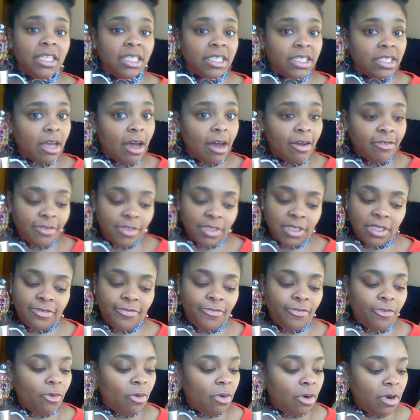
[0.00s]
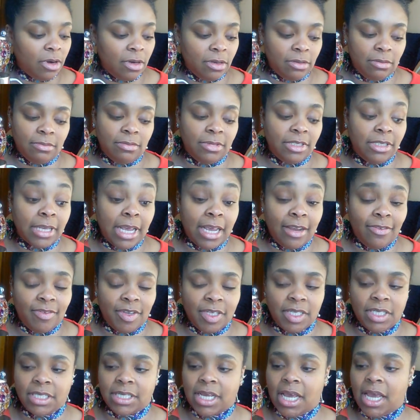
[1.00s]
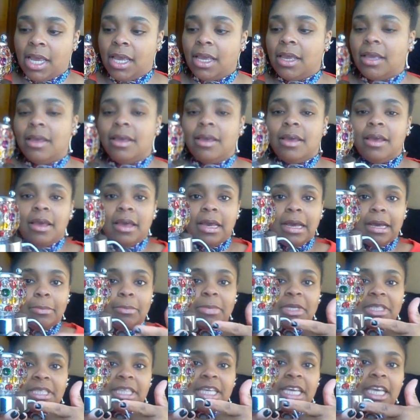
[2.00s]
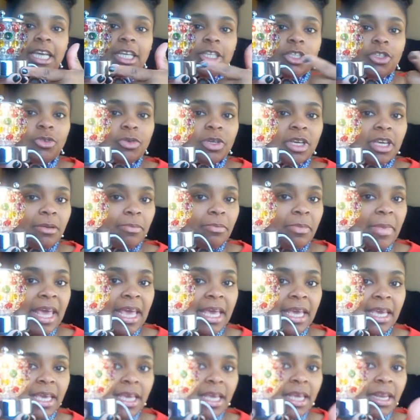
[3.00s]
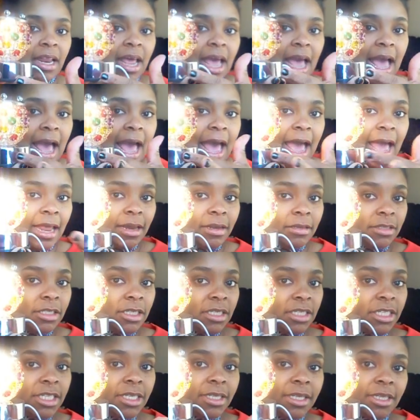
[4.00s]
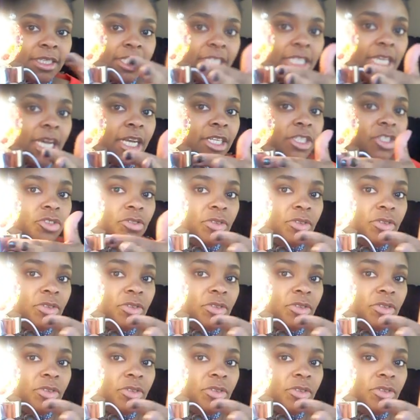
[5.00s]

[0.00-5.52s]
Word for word: this off just for safety's sake, but then you can make it hot just to the touch.